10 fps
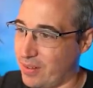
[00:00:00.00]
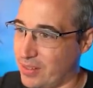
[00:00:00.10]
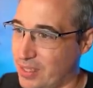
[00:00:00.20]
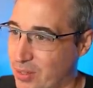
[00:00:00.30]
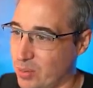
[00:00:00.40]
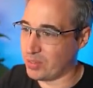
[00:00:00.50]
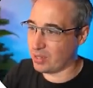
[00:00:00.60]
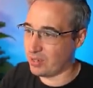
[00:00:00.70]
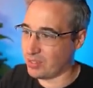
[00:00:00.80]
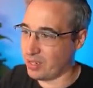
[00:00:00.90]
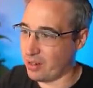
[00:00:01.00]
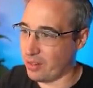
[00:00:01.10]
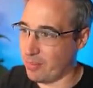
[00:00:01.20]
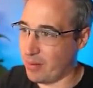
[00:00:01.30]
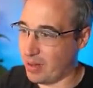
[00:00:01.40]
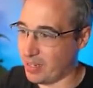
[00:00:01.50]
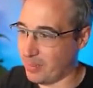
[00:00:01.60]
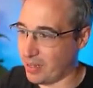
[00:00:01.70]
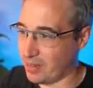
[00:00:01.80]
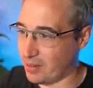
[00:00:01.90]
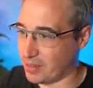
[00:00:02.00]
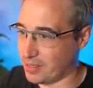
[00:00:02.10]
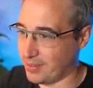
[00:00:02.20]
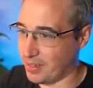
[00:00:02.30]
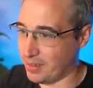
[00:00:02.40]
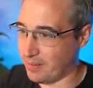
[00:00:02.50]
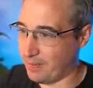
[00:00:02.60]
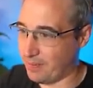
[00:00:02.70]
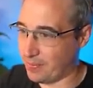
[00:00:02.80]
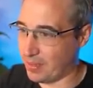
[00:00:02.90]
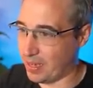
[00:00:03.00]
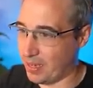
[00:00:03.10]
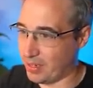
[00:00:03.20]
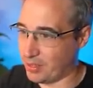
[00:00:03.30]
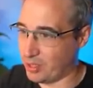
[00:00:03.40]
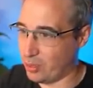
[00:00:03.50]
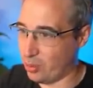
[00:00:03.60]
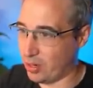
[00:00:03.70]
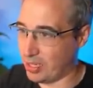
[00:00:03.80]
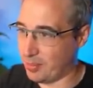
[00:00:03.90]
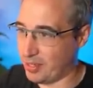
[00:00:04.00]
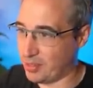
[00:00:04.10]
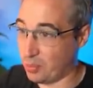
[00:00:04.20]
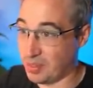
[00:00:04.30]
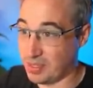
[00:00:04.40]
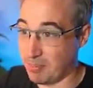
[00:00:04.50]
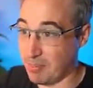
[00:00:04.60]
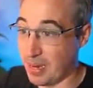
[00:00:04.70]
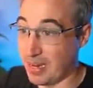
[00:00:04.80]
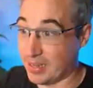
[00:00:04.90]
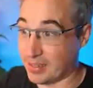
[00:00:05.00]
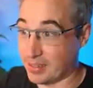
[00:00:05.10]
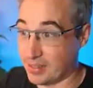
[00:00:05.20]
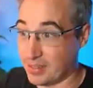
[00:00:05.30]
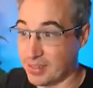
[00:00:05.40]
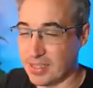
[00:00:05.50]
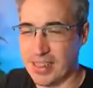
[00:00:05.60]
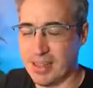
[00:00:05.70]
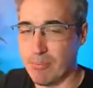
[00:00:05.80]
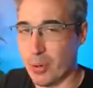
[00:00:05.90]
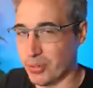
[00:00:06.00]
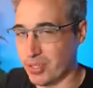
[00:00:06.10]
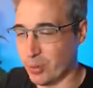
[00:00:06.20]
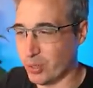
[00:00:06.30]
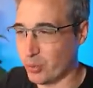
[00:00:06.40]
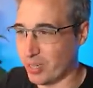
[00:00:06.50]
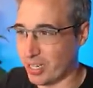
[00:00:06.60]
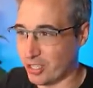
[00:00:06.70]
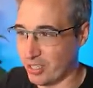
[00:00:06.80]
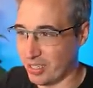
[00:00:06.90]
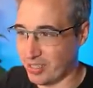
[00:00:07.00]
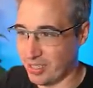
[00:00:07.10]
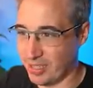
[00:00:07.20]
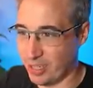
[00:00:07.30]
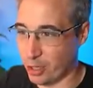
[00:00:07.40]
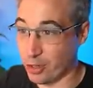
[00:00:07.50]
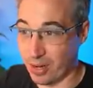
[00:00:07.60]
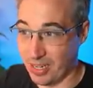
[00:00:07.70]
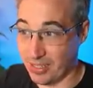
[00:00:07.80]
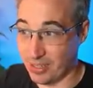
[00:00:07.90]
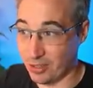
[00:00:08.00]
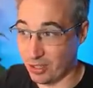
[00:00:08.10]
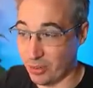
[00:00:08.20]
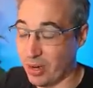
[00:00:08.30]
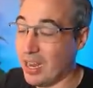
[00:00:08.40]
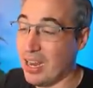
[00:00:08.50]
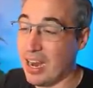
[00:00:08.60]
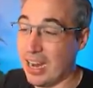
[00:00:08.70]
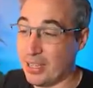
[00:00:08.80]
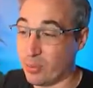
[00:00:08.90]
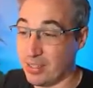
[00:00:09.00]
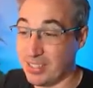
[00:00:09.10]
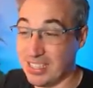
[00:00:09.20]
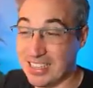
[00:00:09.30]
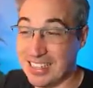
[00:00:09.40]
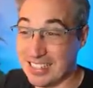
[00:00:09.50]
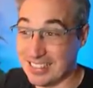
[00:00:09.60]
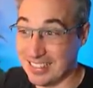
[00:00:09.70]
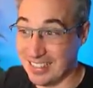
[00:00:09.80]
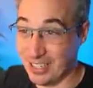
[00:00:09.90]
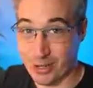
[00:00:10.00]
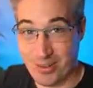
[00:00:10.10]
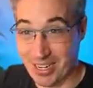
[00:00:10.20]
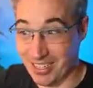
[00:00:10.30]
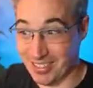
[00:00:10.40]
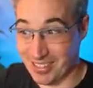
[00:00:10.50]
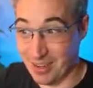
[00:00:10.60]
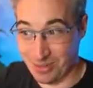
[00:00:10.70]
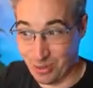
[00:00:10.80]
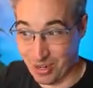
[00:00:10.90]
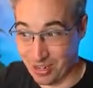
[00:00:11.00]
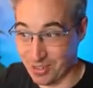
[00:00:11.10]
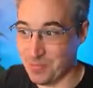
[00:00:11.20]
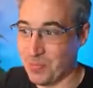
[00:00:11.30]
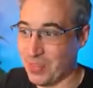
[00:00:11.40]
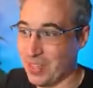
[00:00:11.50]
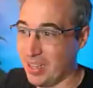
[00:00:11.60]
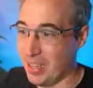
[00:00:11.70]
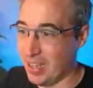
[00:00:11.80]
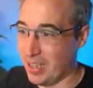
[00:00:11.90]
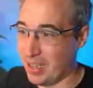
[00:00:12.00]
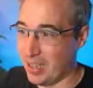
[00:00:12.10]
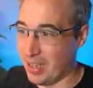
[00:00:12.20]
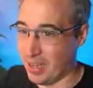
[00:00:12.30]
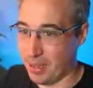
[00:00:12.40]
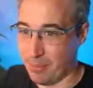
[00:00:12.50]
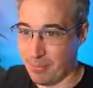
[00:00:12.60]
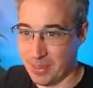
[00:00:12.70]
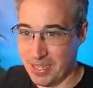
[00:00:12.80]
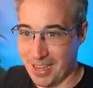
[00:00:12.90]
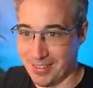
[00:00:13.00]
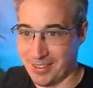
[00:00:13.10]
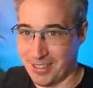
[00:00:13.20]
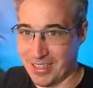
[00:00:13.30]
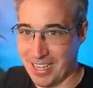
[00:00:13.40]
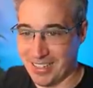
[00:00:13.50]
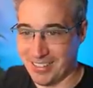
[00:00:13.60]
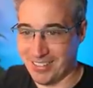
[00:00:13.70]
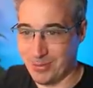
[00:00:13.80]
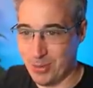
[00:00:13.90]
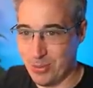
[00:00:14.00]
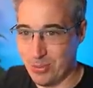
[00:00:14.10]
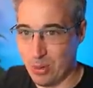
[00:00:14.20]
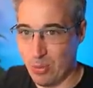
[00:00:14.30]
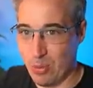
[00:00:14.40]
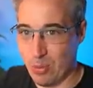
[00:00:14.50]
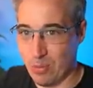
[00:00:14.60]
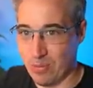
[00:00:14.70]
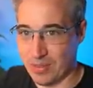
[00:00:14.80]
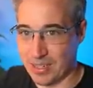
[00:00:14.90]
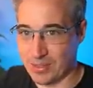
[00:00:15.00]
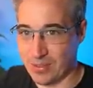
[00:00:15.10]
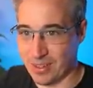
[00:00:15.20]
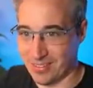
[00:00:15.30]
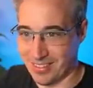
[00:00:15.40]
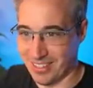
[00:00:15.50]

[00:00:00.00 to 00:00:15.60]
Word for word: So this one's all done on the body by the looks of it and a pseudo element with some masks. Because I think most of the ones we're actually going I see a linear gradient here too. I think we're going to see lots of linear gradient stuff going on. Um, but yeah, look at that. Ooh, ooh that's fun.